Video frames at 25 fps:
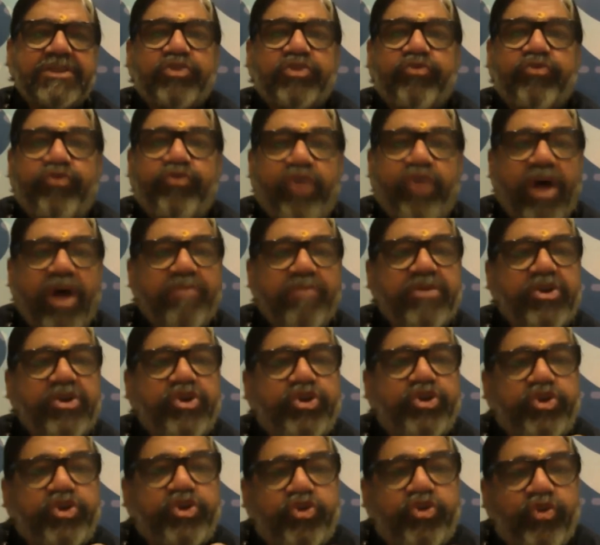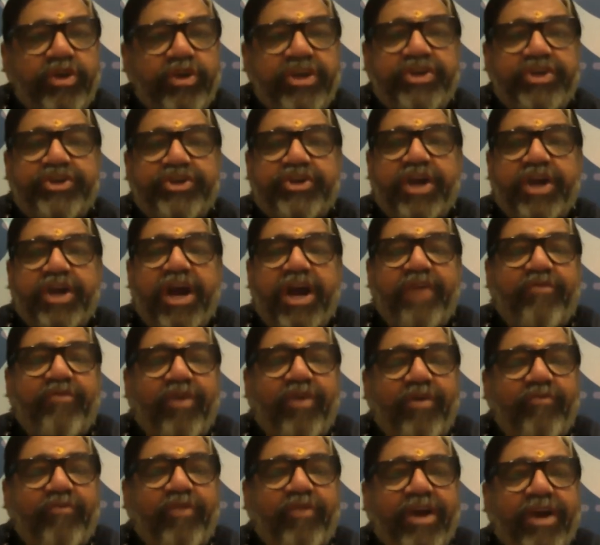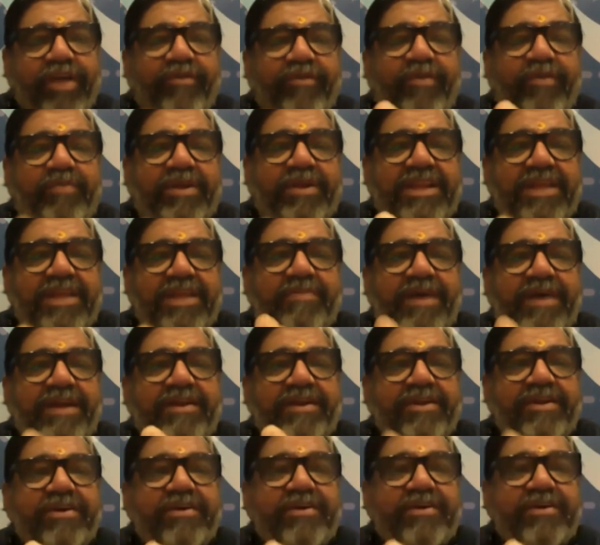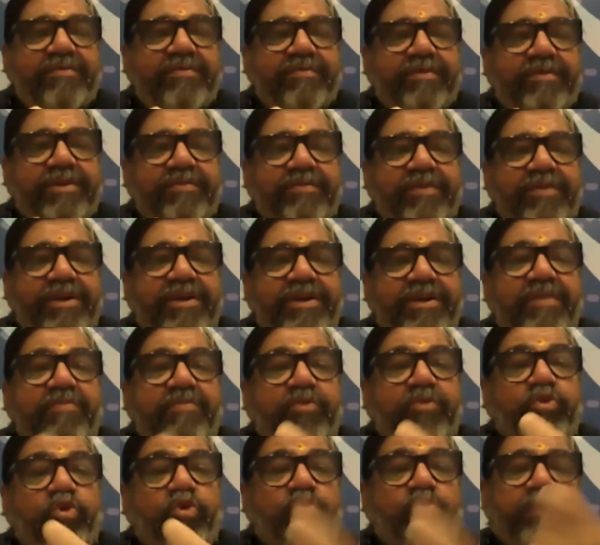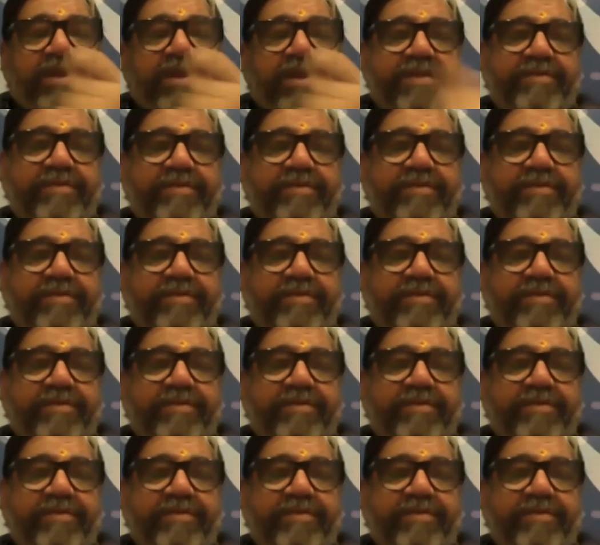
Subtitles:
From story start from whatever Pratibha mentioned, Drupad.